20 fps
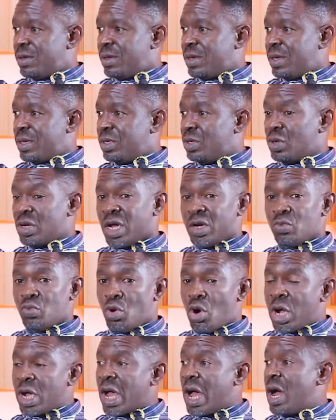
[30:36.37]
You can
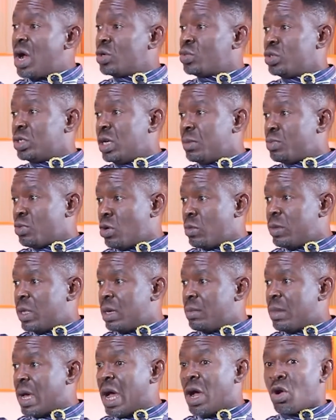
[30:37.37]
walk out with a problem
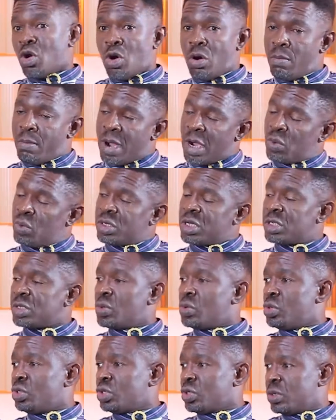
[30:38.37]
and come back with a
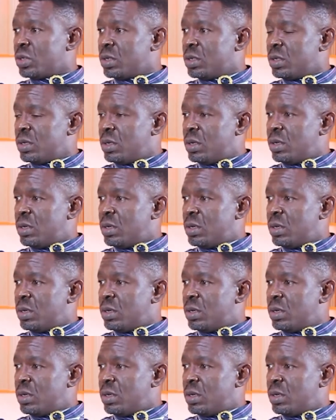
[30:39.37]
solution.